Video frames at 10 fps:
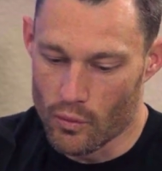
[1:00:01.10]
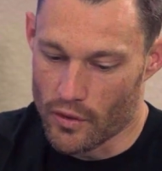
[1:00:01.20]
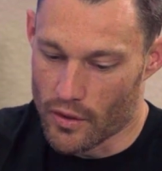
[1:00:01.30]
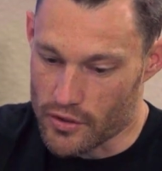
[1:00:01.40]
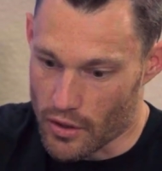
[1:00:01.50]

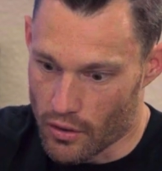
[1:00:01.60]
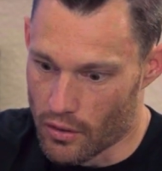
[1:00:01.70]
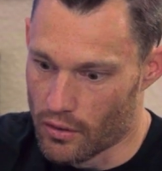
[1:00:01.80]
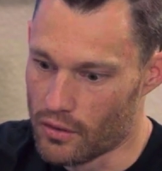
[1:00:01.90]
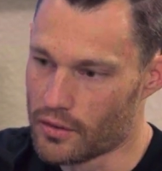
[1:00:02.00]
there's a
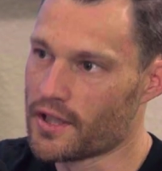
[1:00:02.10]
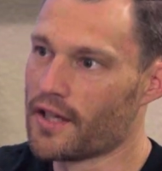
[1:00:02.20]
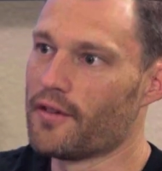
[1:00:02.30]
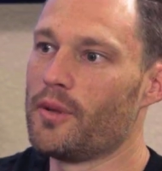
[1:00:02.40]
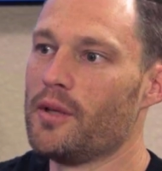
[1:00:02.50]
whole
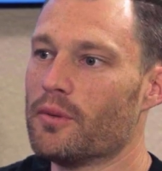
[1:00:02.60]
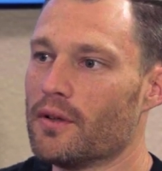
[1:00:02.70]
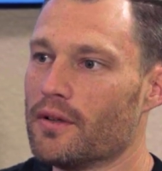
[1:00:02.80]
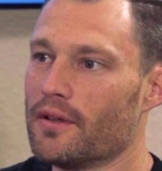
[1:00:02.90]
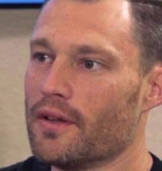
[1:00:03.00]
ton of
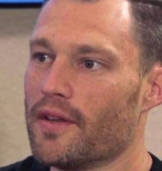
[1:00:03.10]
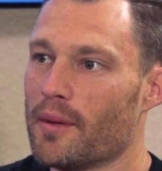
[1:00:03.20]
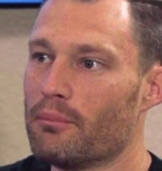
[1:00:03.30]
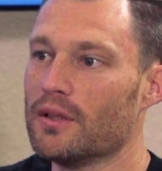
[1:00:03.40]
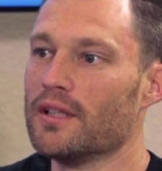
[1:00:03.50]
people
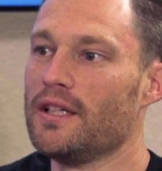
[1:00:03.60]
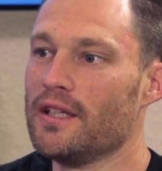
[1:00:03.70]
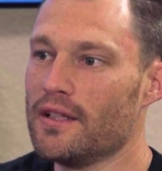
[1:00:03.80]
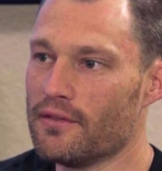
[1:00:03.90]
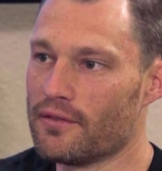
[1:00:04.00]
that
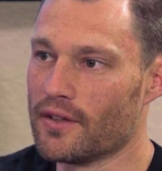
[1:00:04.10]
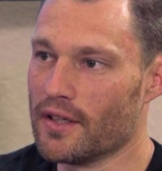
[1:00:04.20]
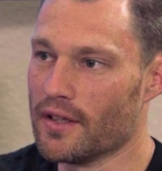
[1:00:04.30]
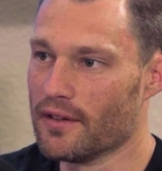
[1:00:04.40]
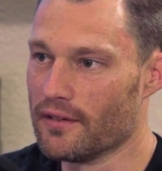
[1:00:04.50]
believe in